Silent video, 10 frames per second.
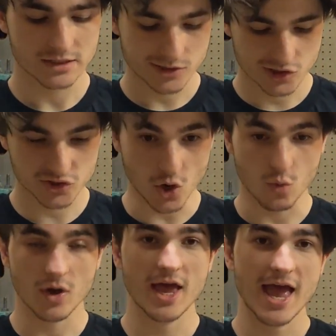
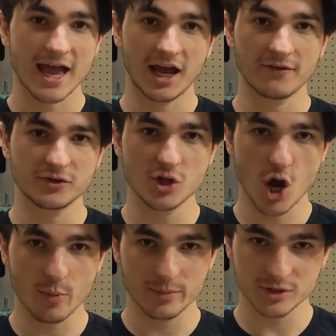So after the
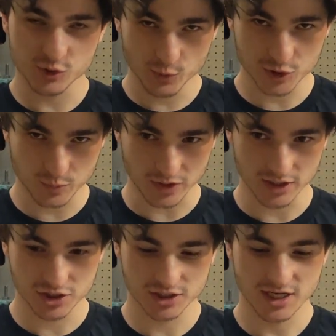Hoberman Switch
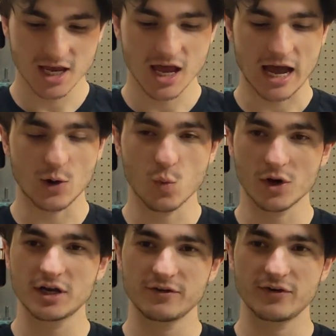Pitch, I
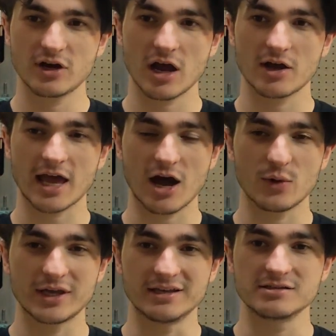wanted to figure out
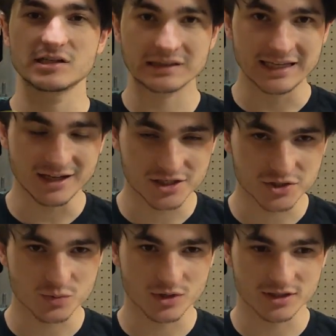how his
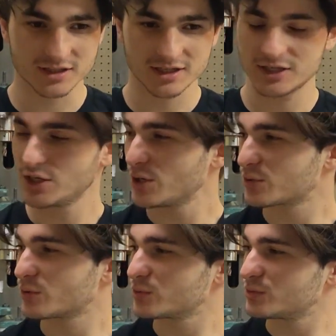linkages worked.
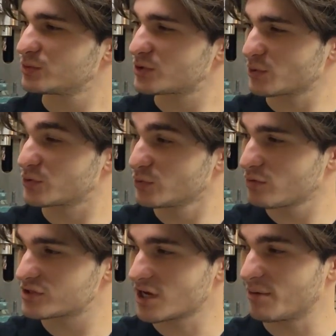Through
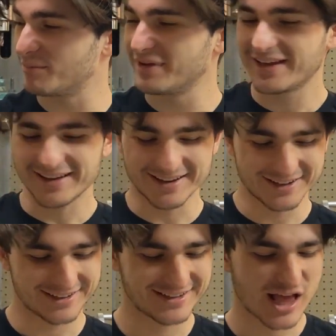some
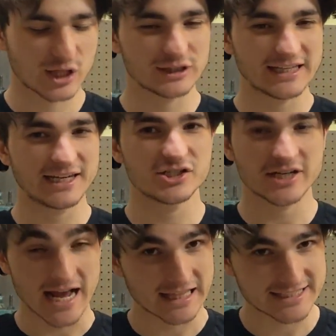linkage
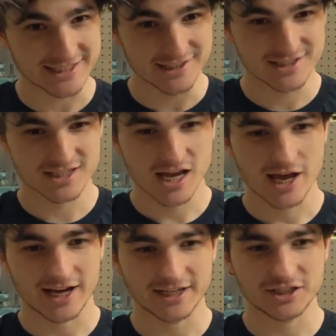analyses,
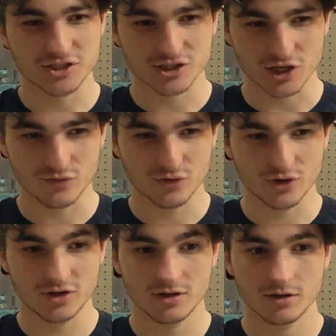I
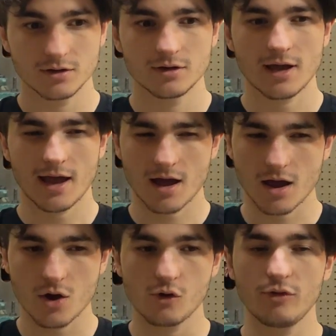discovered
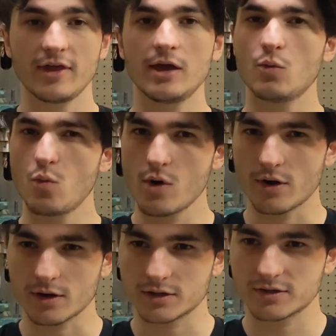how they
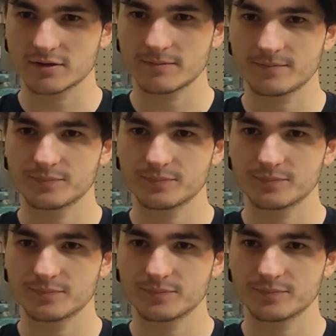worked.